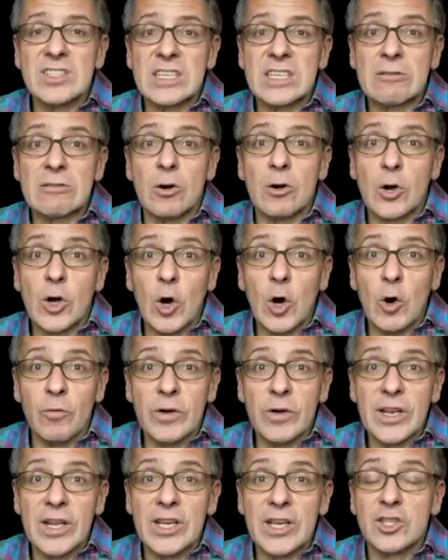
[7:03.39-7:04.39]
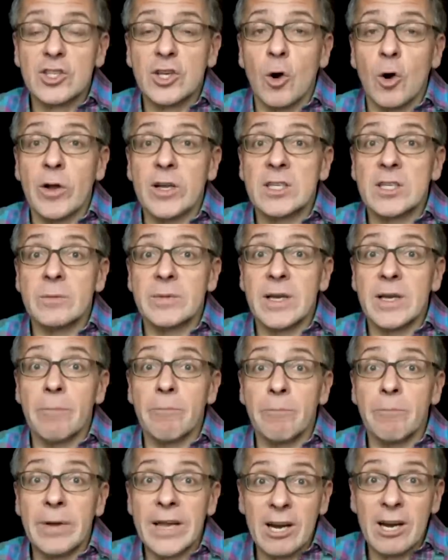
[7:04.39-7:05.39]
zero COVID is going to be a
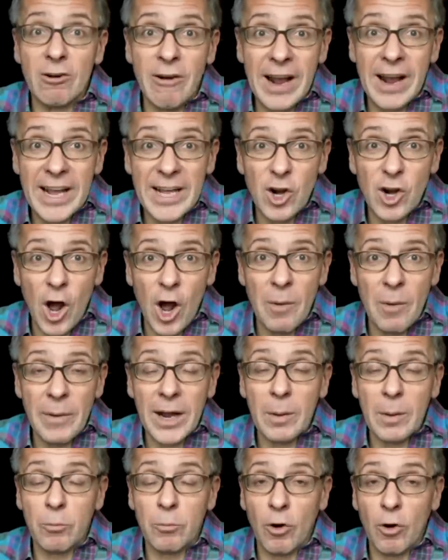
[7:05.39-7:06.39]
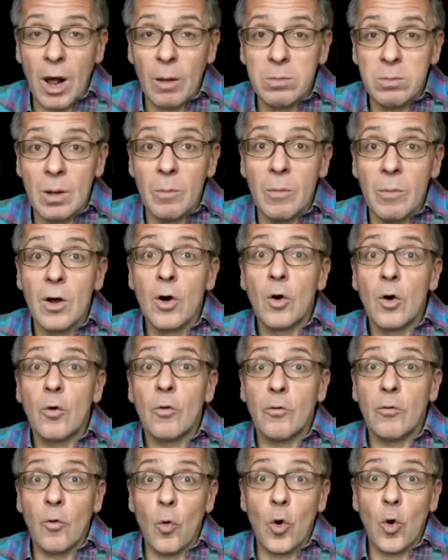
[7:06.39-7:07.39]
bigger economic problem
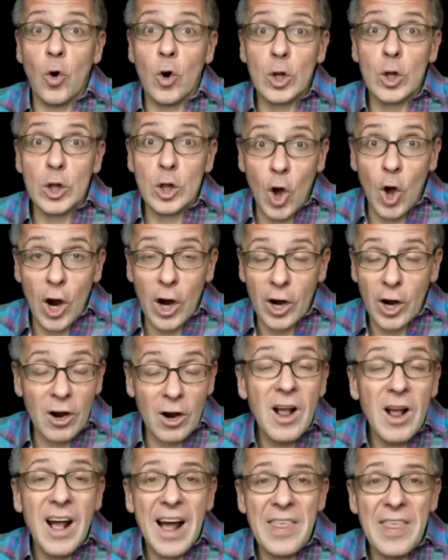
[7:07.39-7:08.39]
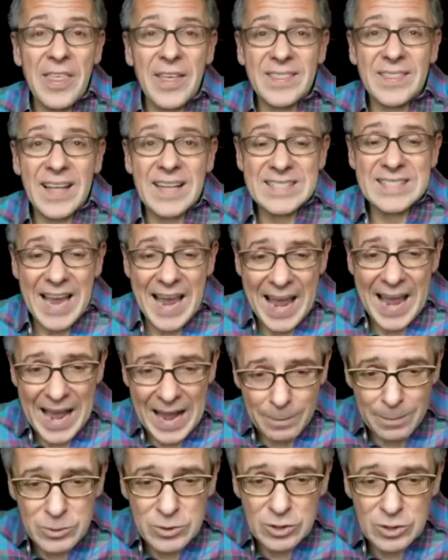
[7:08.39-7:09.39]
for longer. I think that's
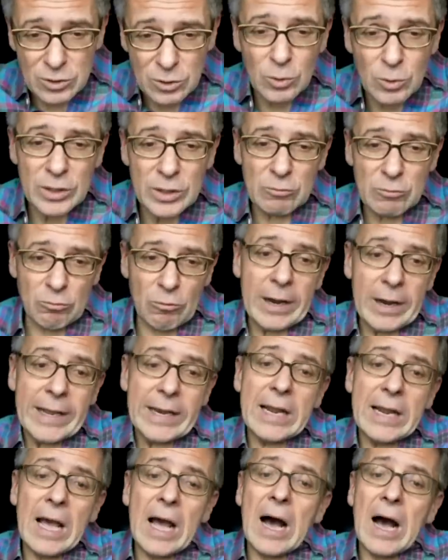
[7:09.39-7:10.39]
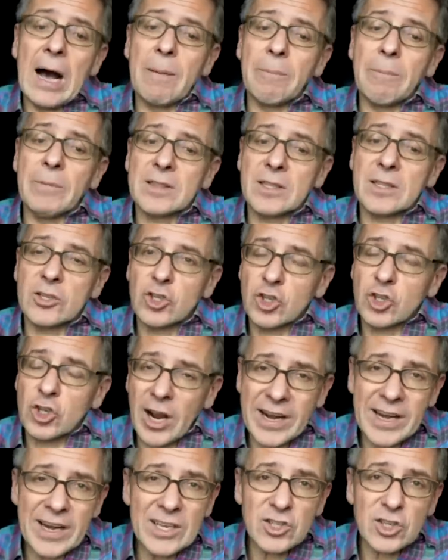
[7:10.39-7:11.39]
absolutely right, that the
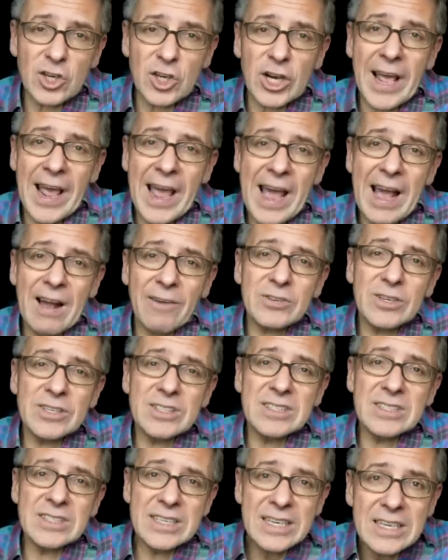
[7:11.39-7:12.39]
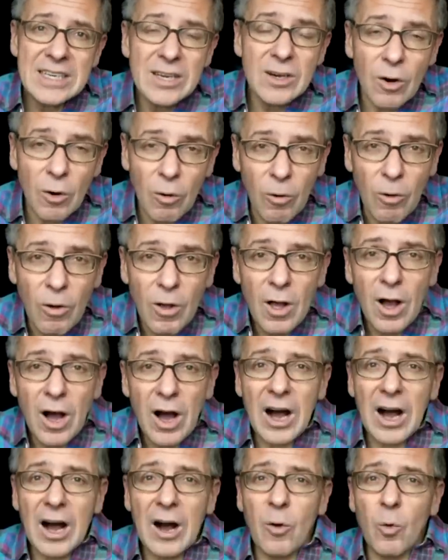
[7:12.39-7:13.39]
Chinese are going to have to deal
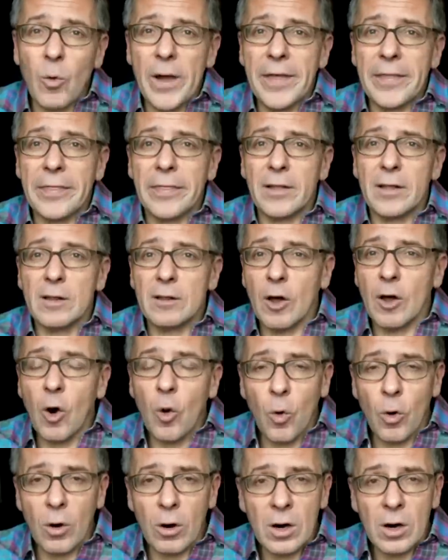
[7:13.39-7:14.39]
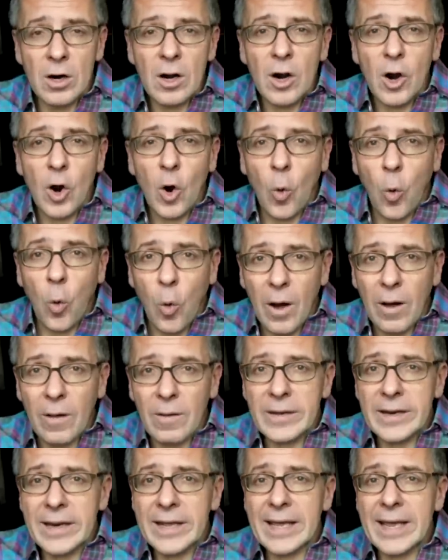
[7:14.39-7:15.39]
with lower
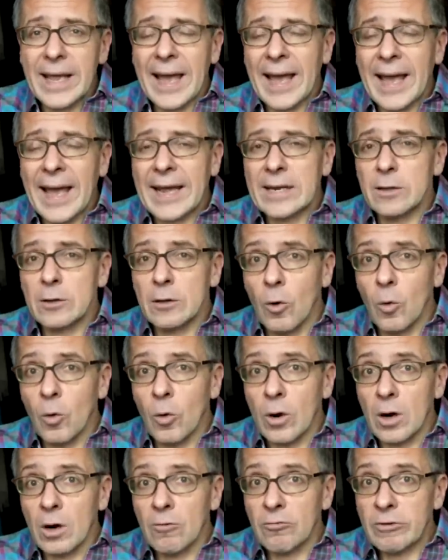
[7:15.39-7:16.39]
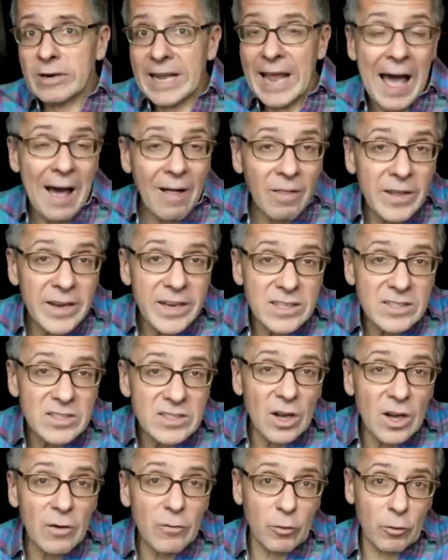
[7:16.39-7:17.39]
quality and lower
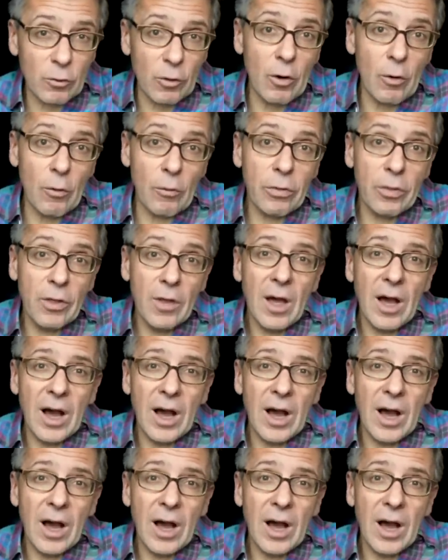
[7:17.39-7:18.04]
realities of growth